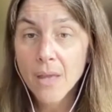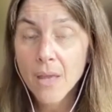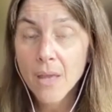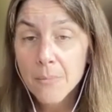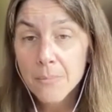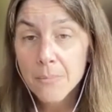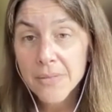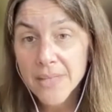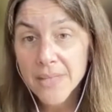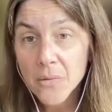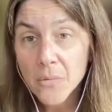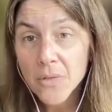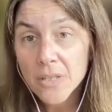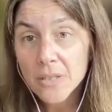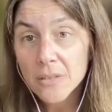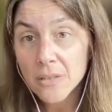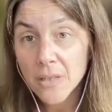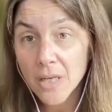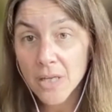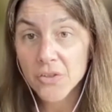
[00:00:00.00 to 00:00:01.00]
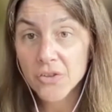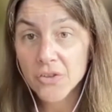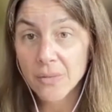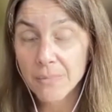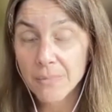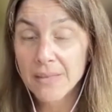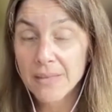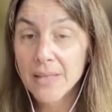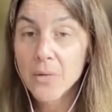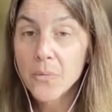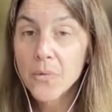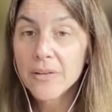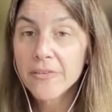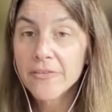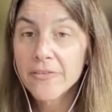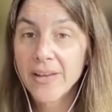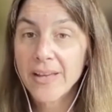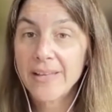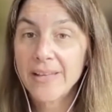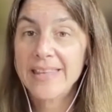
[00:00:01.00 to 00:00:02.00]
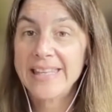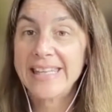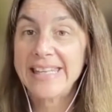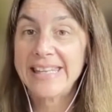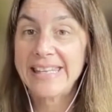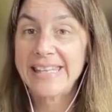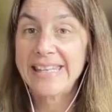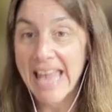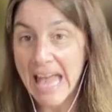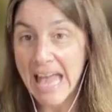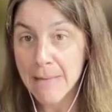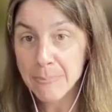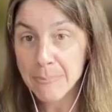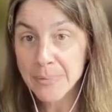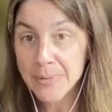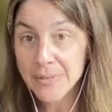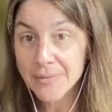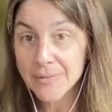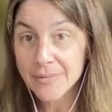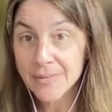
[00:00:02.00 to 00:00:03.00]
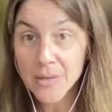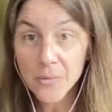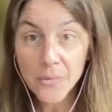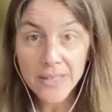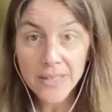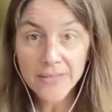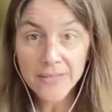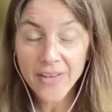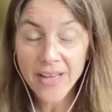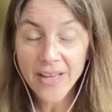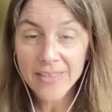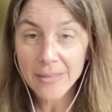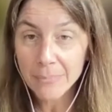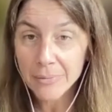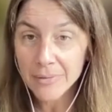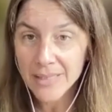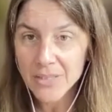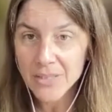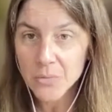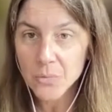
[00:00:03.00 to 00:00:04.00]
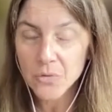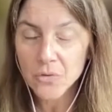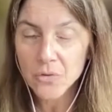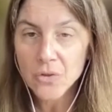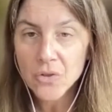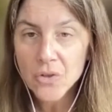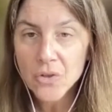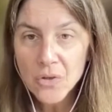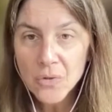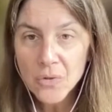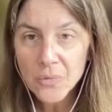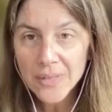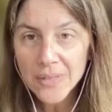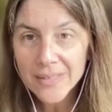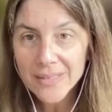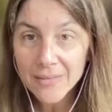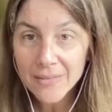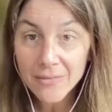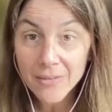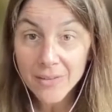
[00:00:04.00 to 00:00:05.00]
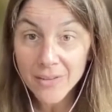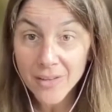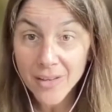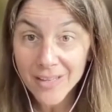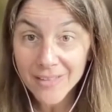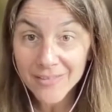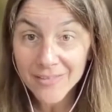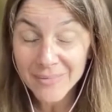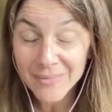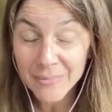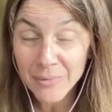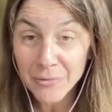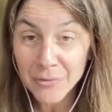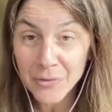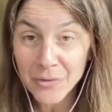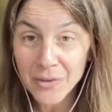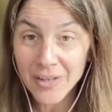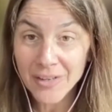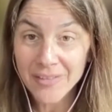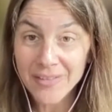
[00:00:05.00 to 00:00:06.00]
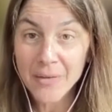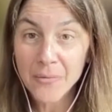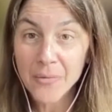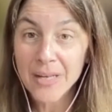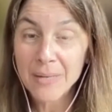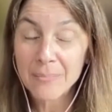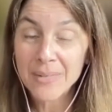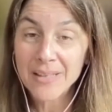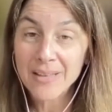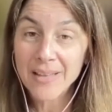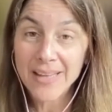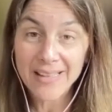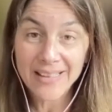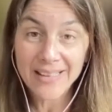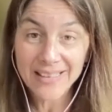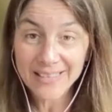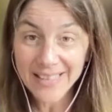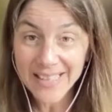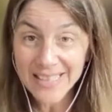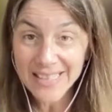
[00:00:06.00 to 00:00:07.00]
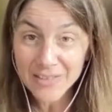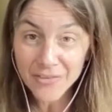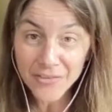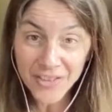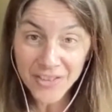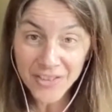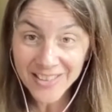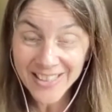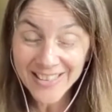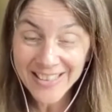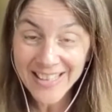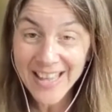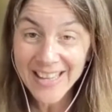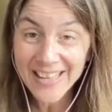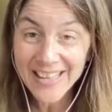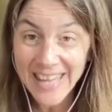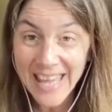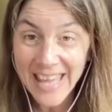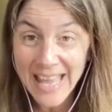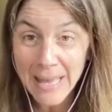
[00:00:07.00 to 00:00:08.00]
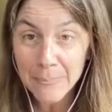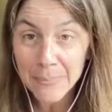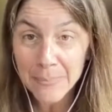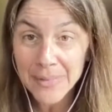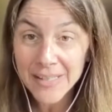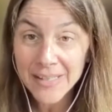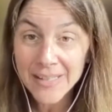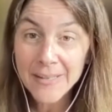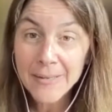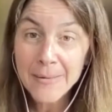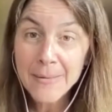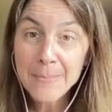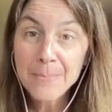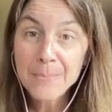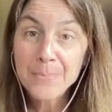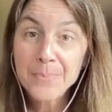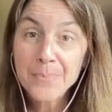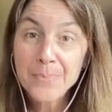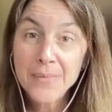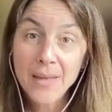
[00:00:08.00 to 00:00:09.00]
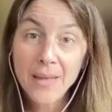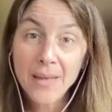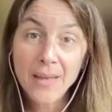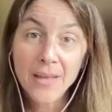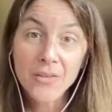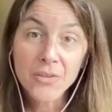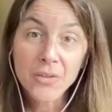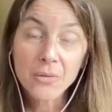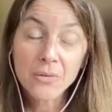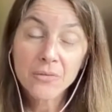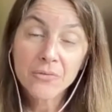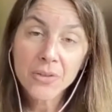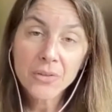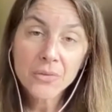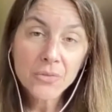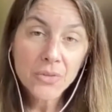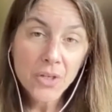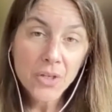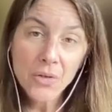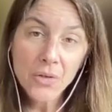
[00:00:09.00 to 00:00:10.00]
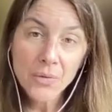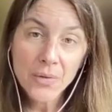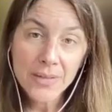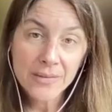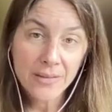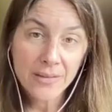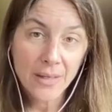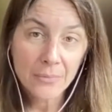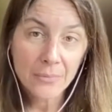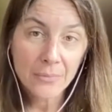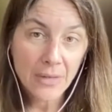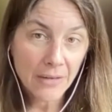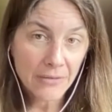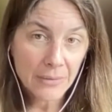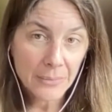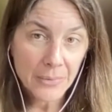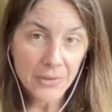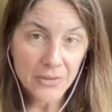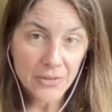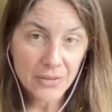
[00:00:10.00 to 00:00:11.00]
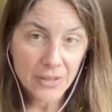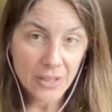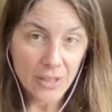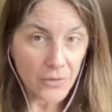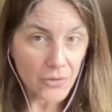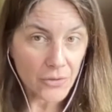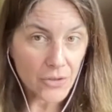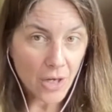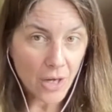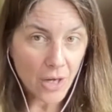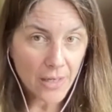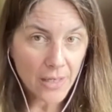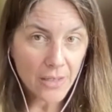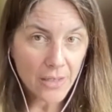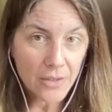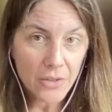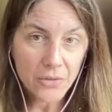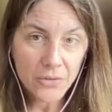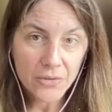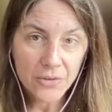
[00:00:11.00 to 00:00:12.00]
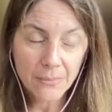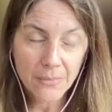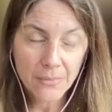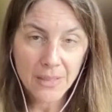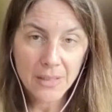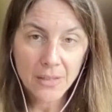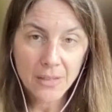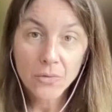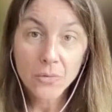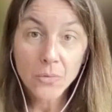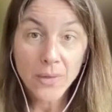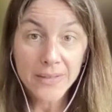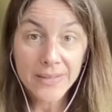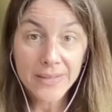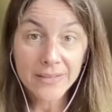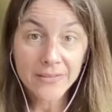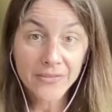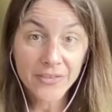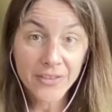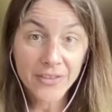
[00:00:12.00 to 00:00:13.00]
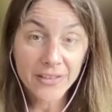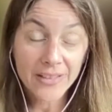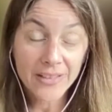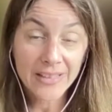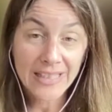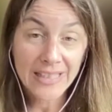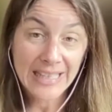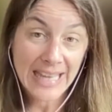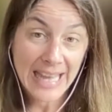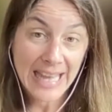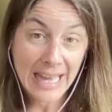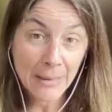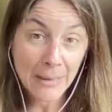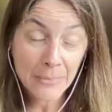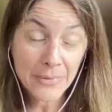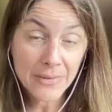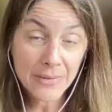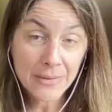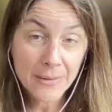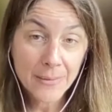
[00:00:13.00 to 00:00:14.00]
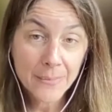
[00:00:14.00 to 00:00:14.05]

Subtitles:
But they want to launch something. They want to find the gap. They want to find the place where no one's ever thought of it before. And they want to be like, let's fill in that gap. So if you know as a nonprofit person that you're talking to somebody who wants to fill in the gaps,